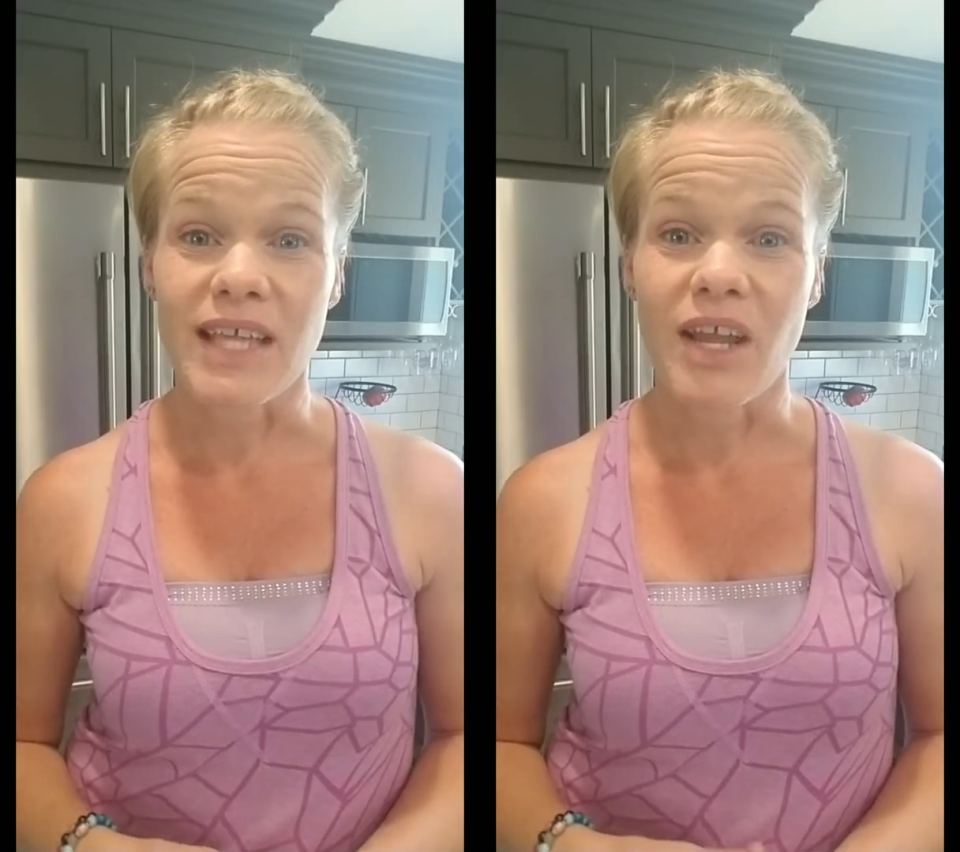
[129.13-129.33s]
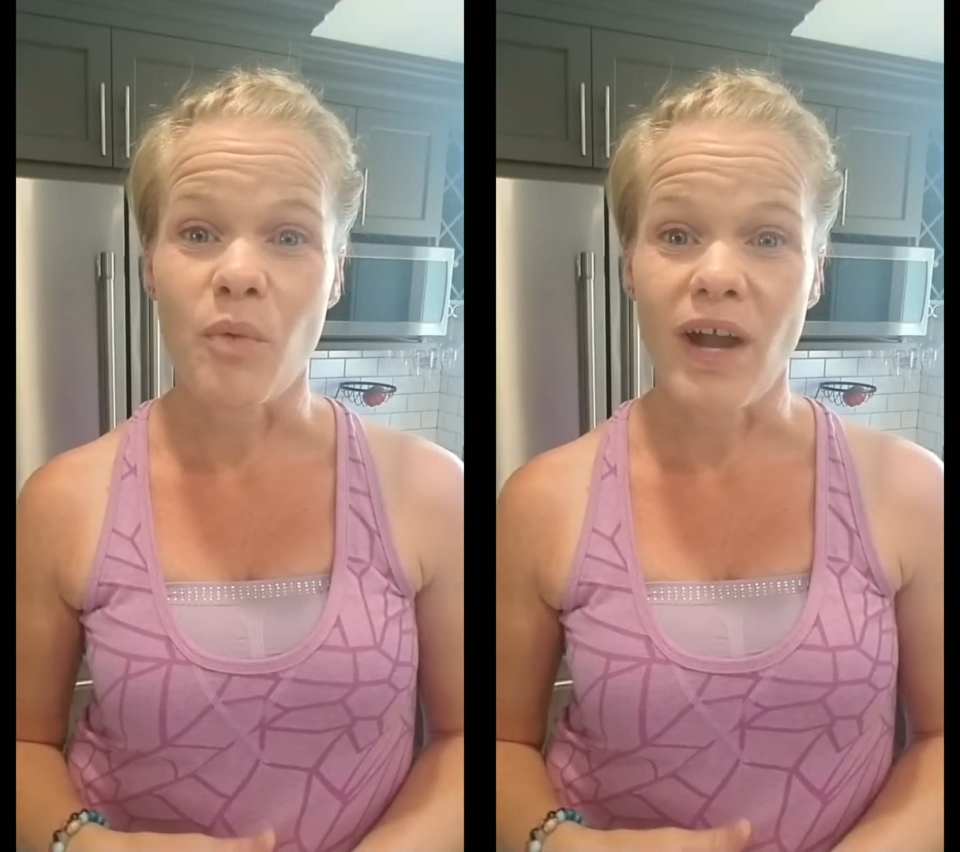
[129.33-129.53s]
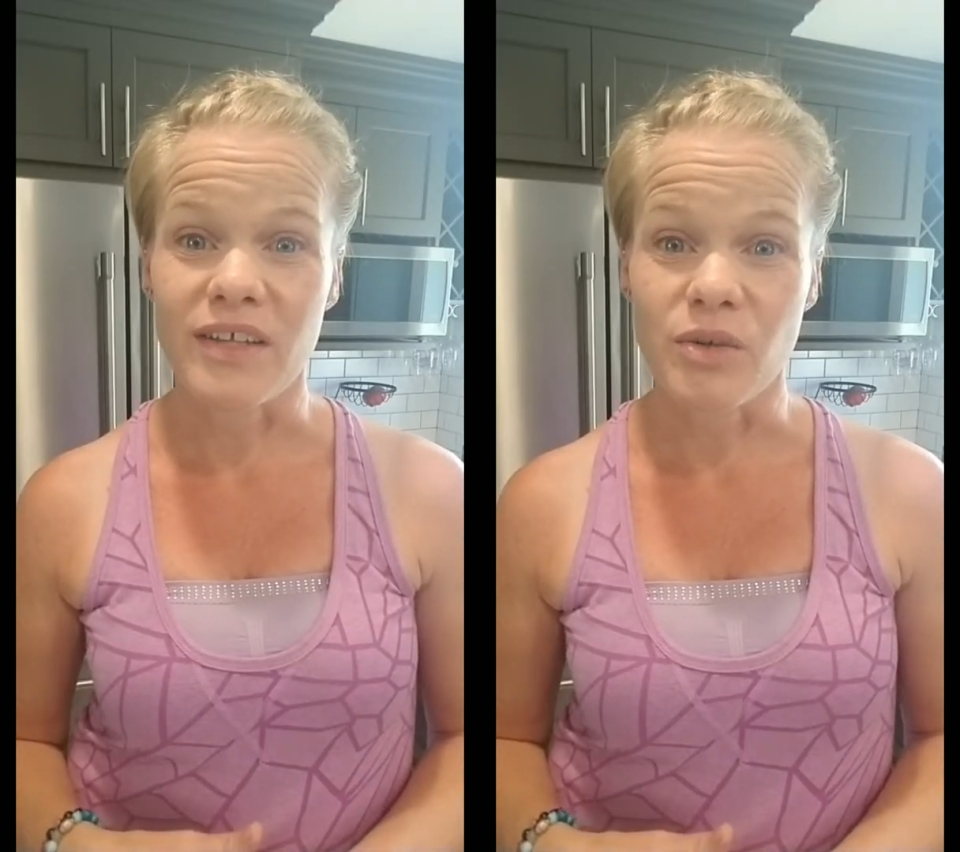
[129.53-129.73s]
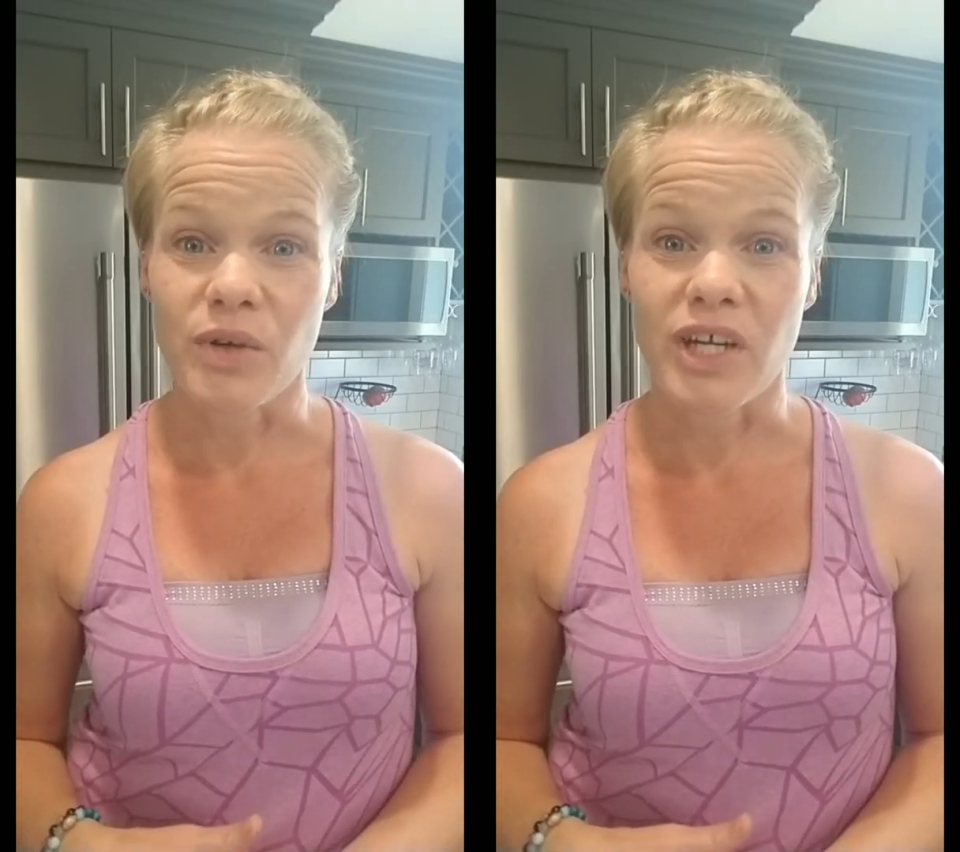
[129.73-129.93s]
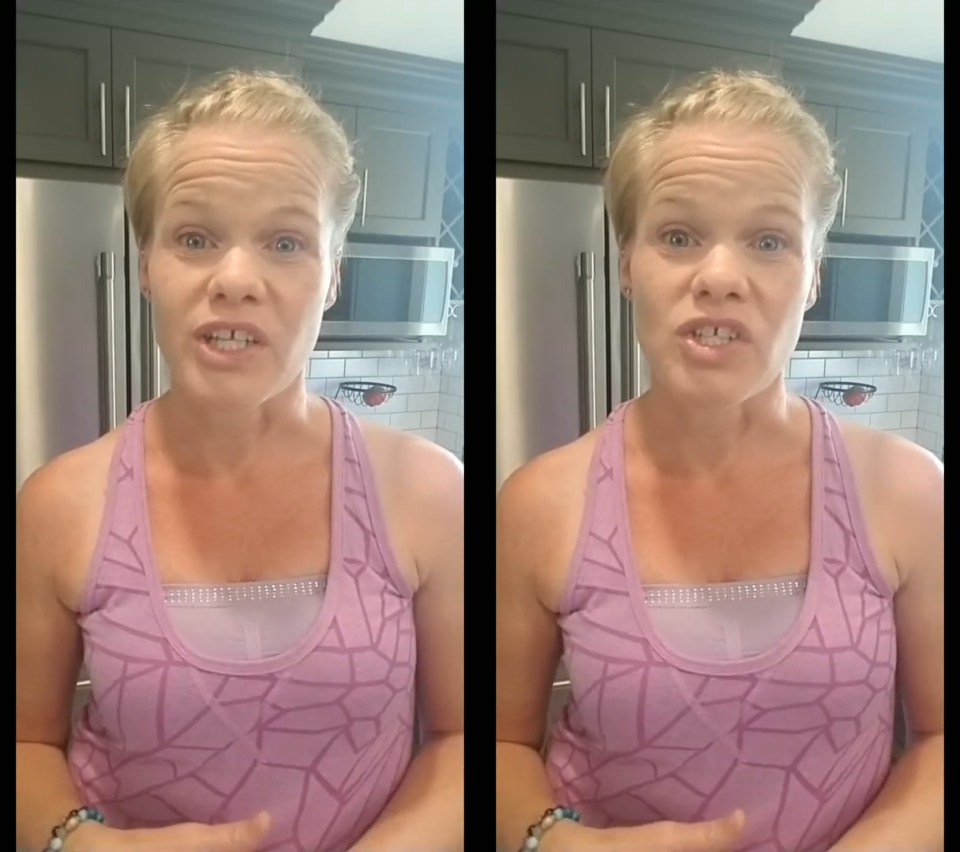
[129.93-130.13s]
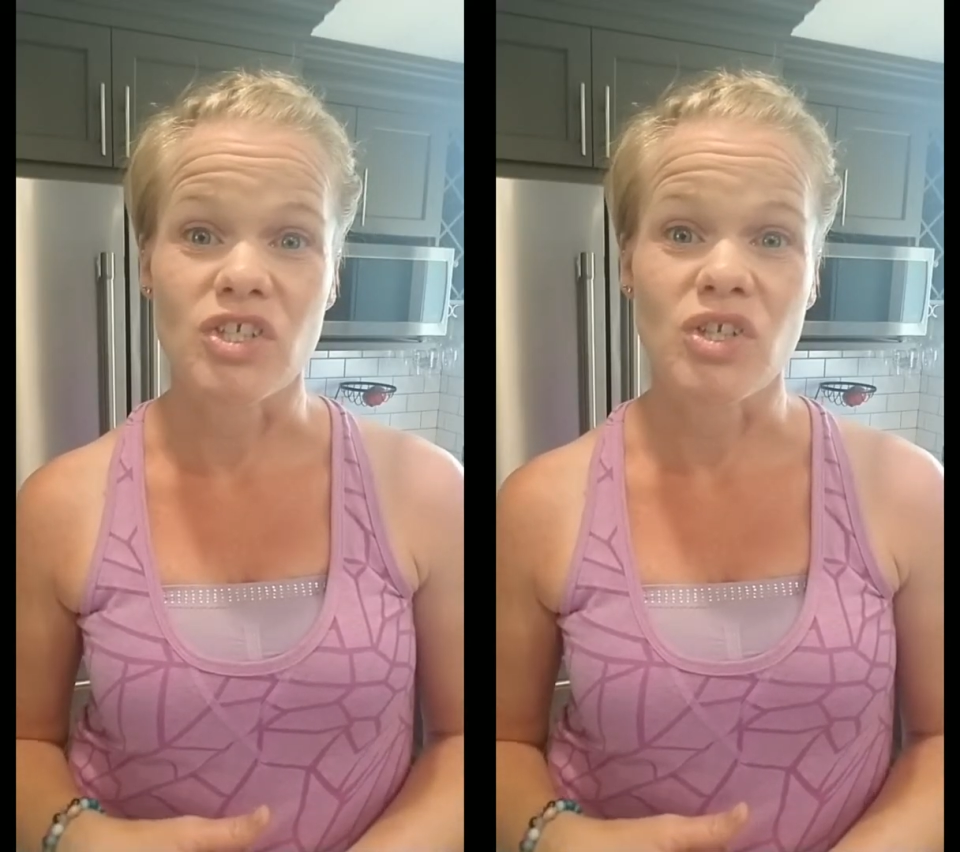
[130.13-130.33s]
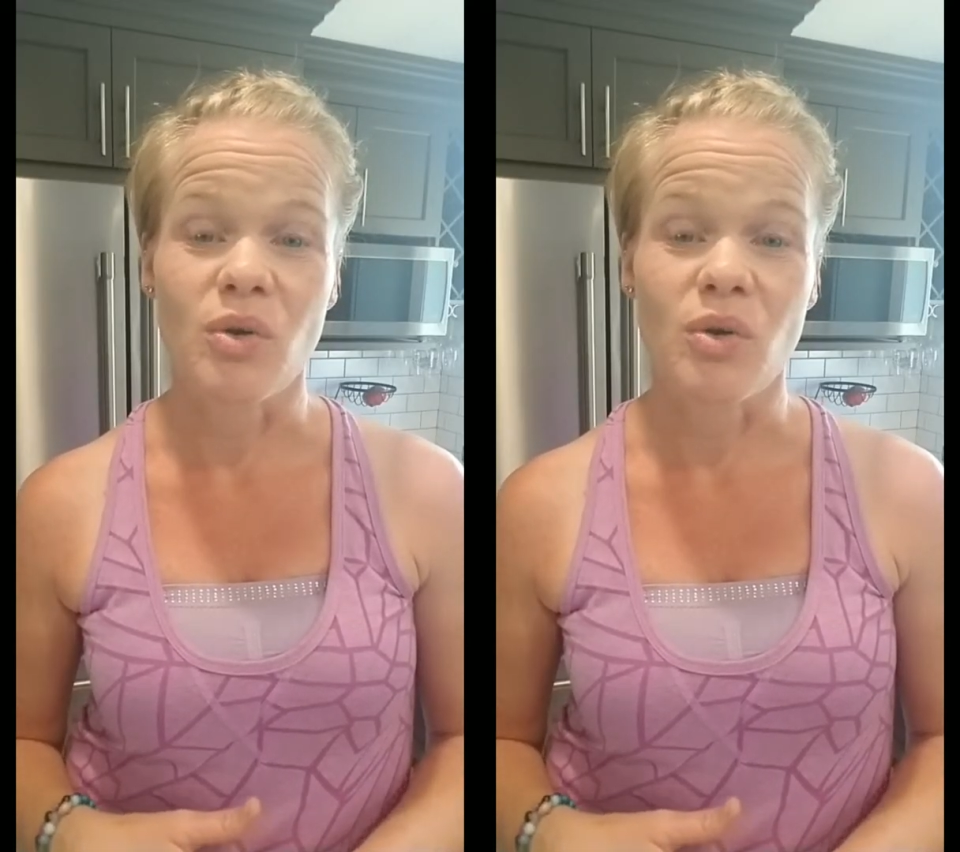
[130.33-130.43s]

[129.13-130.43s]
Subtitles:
like wild orange